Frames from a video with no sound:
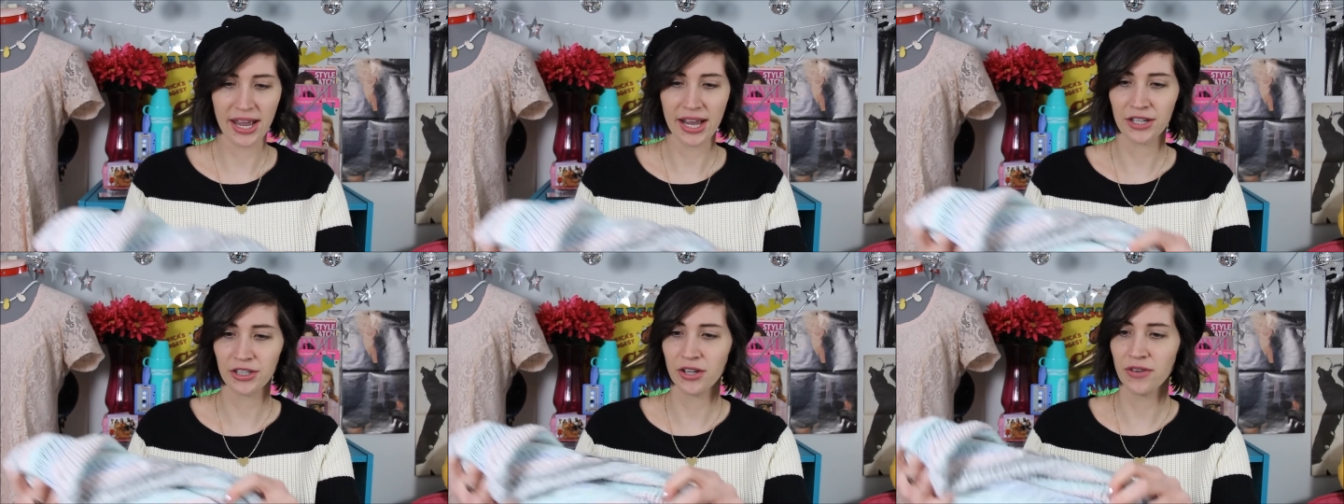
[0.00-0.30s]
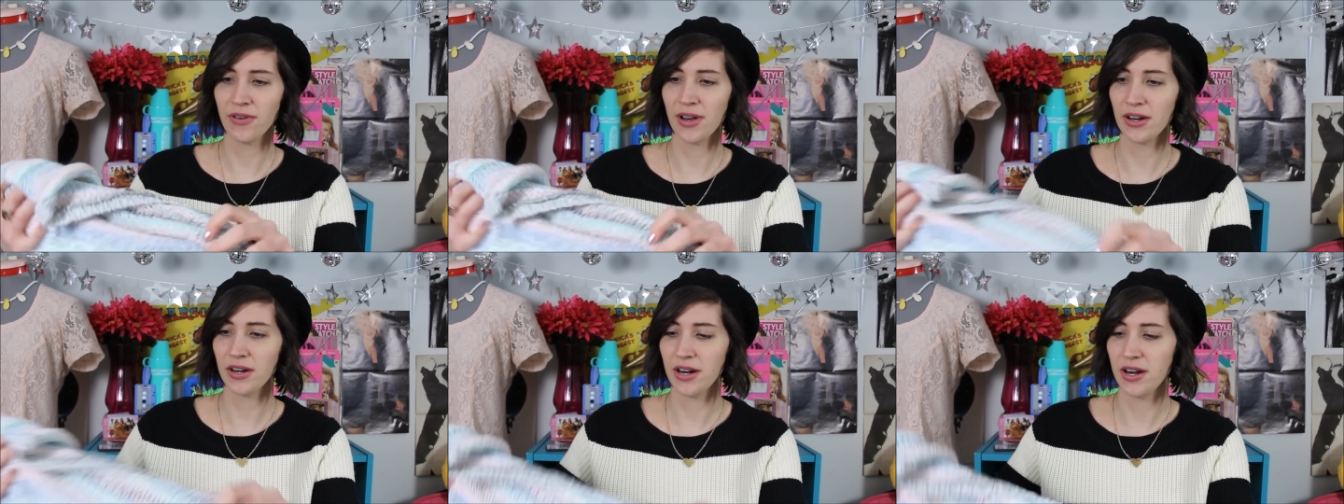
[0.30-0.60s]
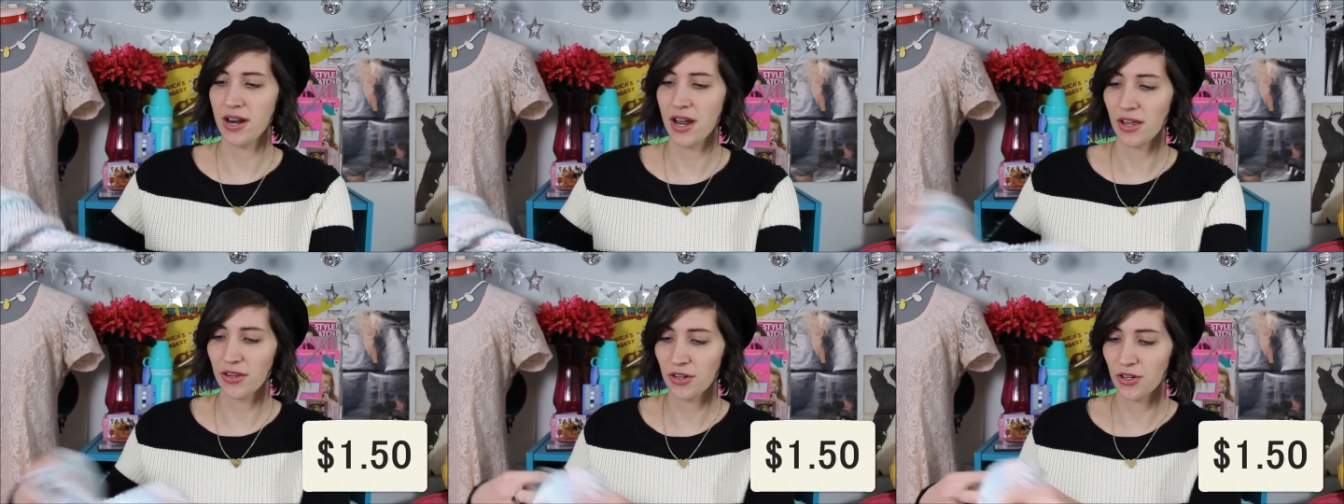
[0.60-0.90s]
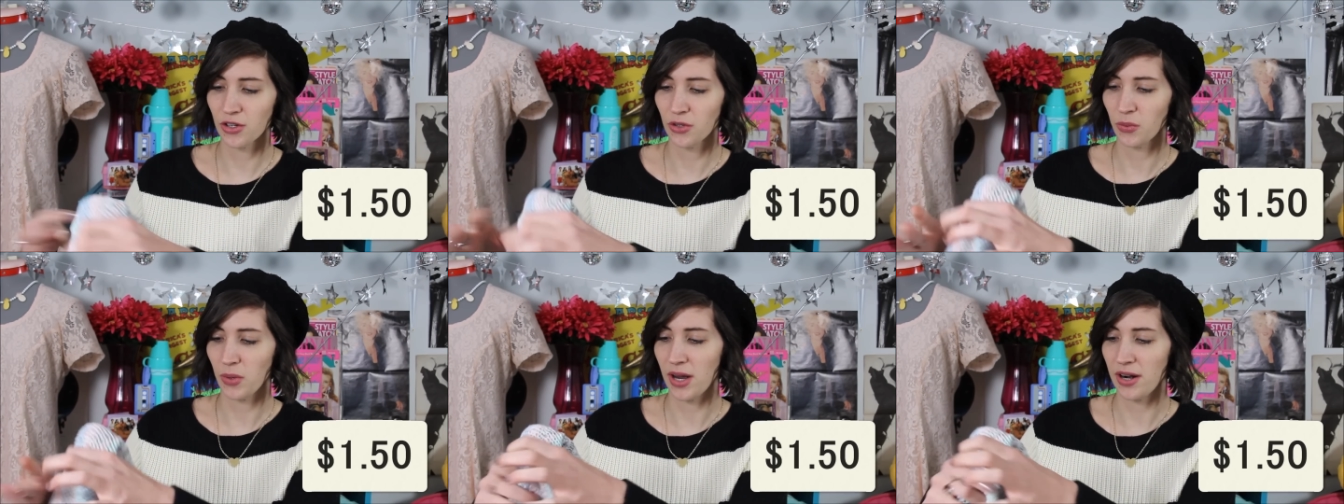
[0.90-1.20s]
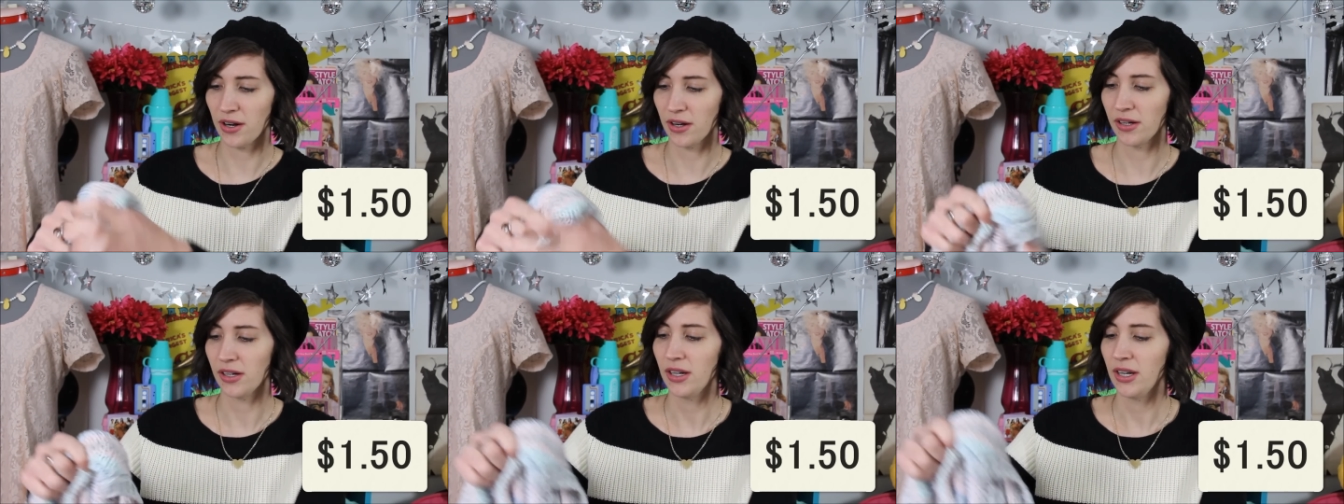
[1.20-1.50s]
I actually found another
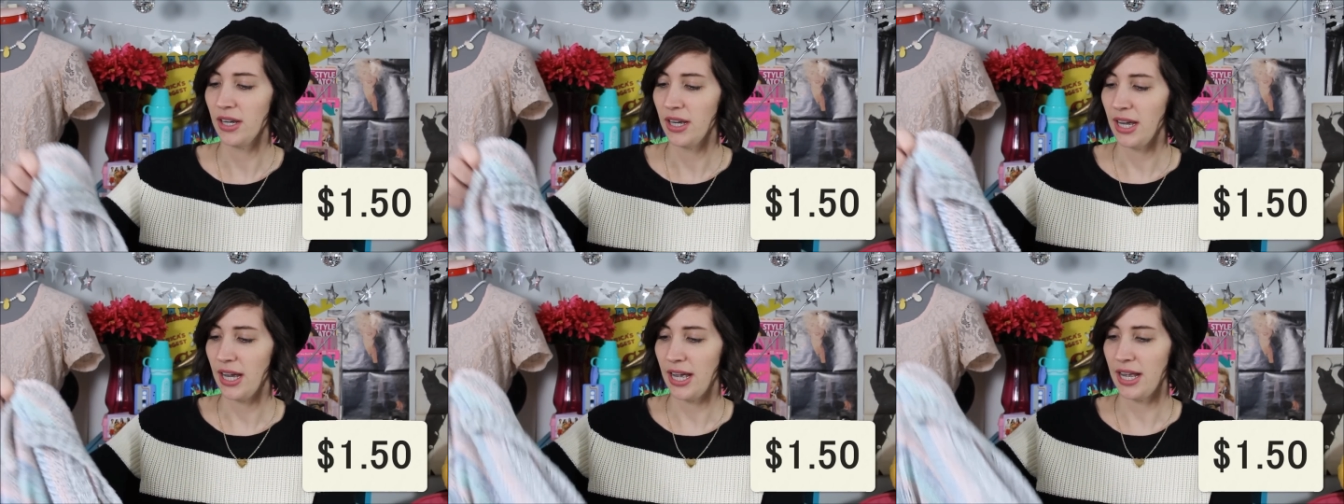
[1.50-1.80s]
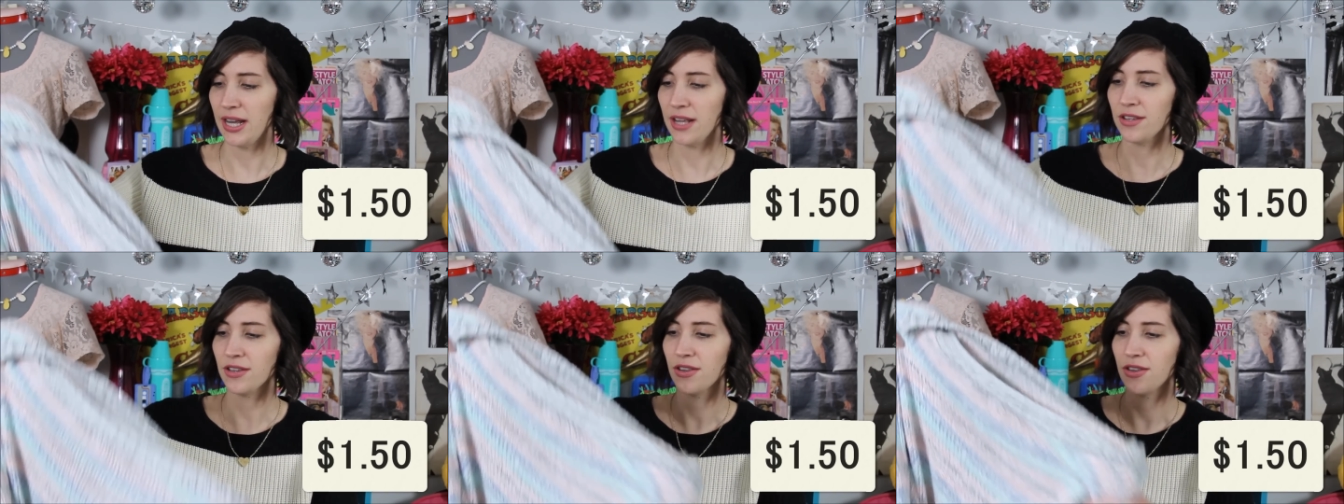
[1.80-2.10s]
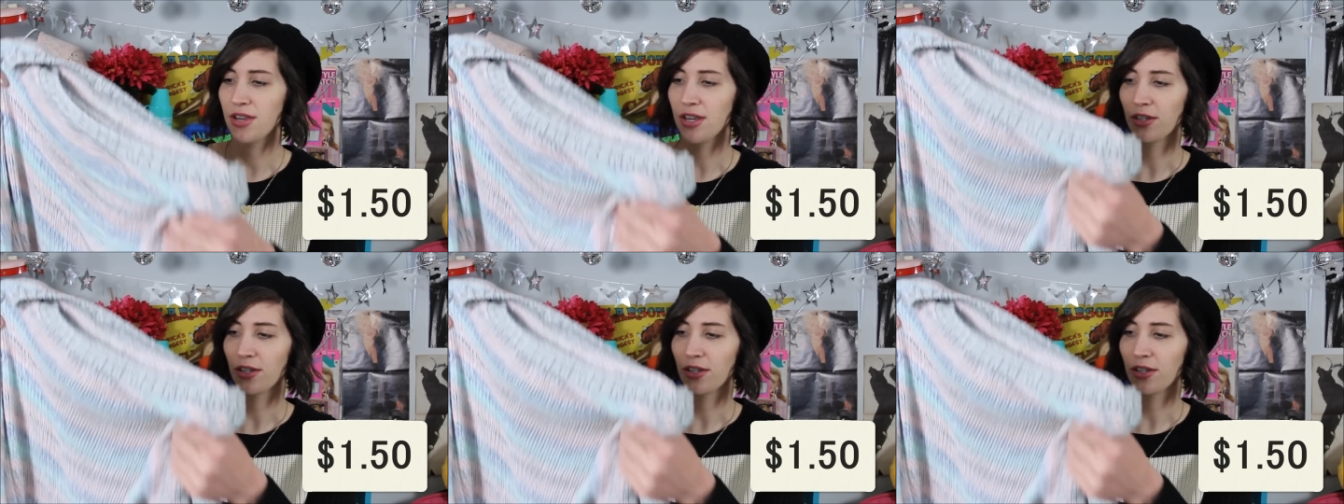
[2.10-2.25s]
sweater and it's